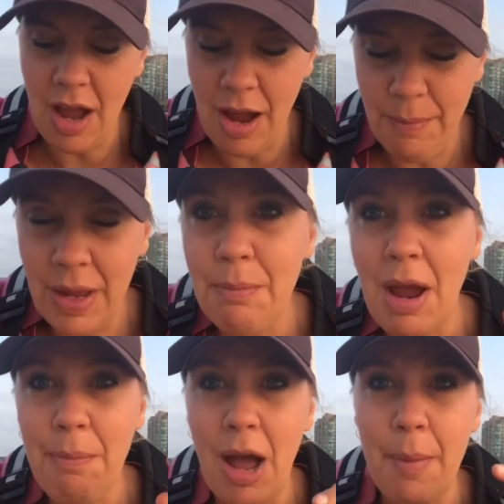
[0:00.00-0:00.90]
I'm in
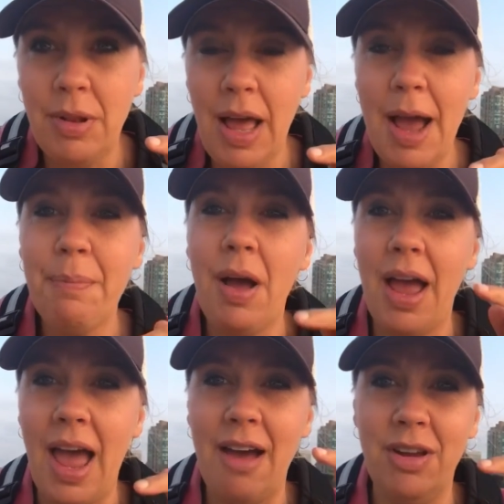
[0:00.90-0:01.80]
my Bible app.
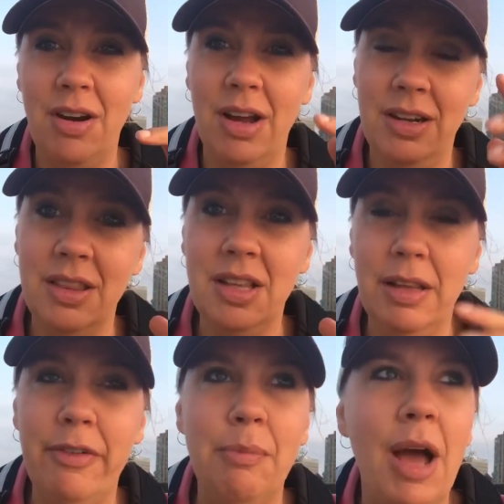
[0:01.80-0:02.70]
I have it on the
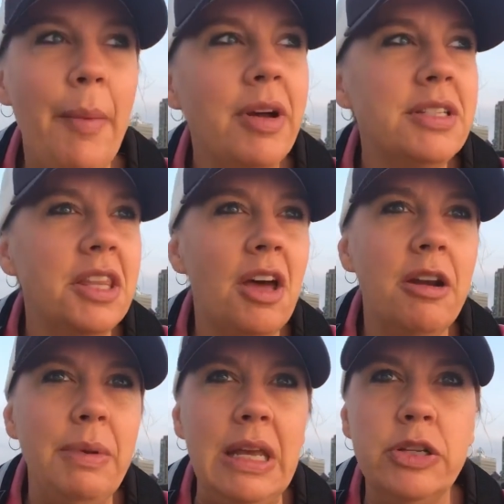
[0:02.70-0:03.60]
Living Bible because I thought
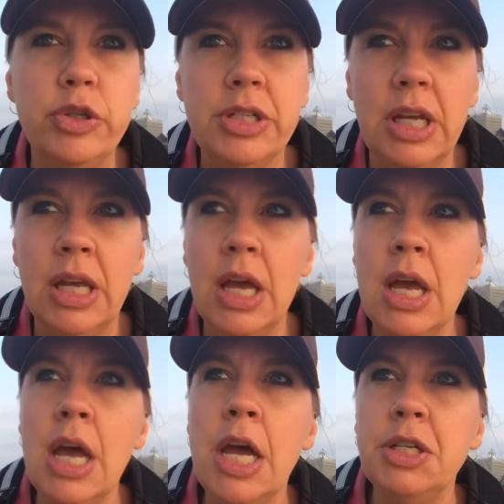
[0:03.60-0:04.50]
it'd be interesting
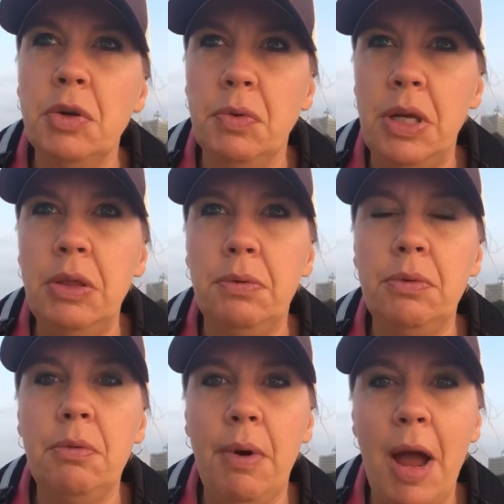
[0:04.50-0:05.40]
to read
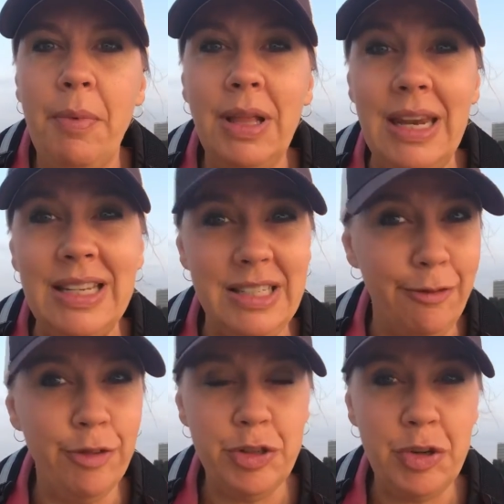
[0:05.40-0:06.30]
through the Bible in a
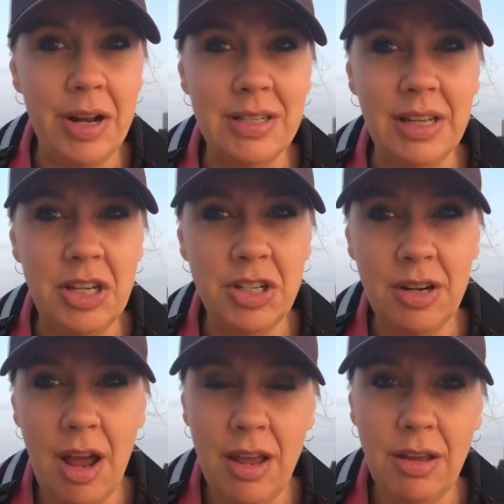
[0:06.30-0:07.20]
different
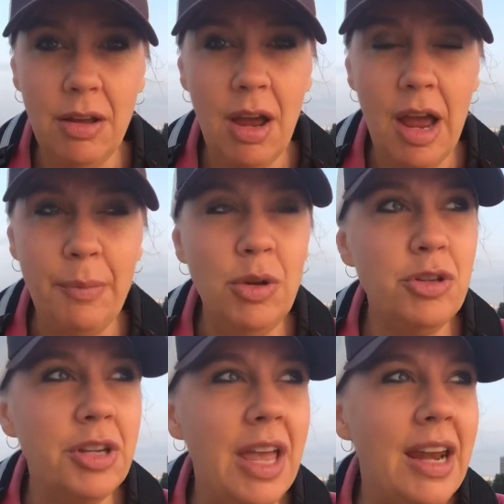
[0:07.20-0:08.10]
translation. I am
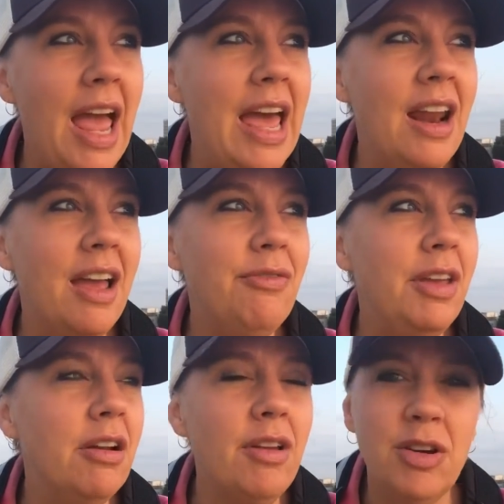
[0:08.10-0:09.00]
usually an
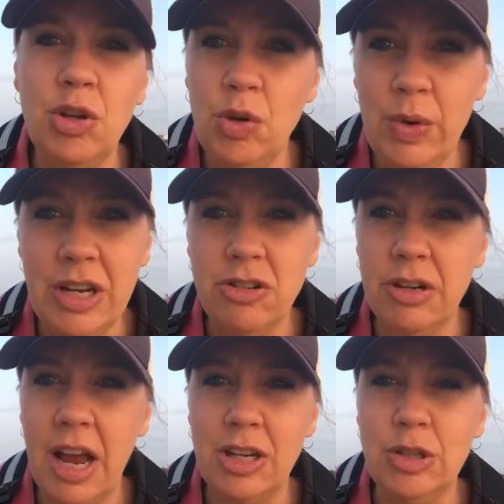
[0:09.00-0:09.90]
NIV or a New
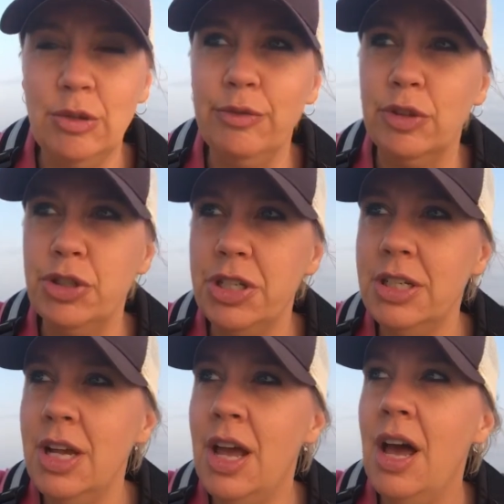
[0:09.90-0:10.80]
International
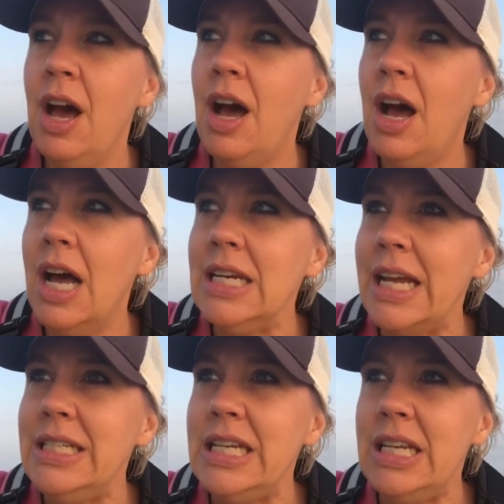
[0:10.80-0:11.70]
Version, uh,
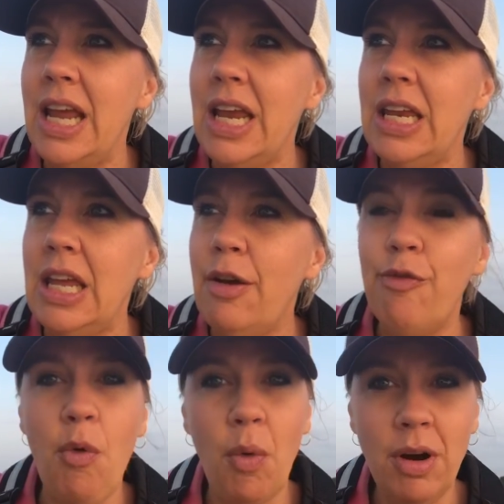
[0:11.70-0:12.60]

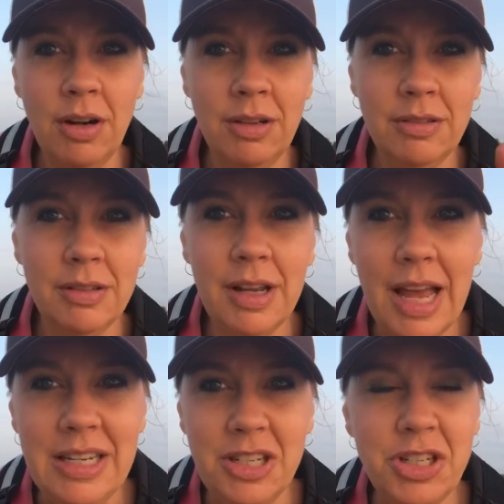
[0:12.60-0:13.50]
1984
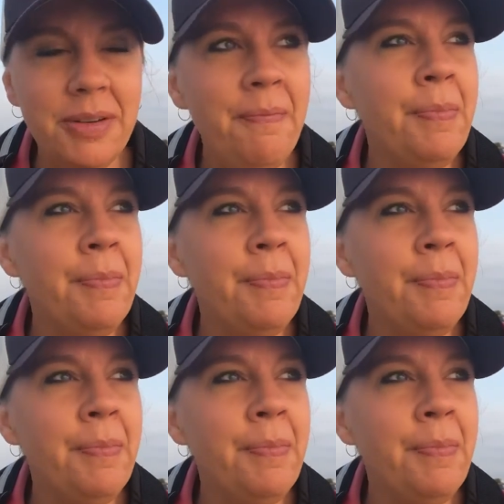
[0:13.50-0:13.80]
edition.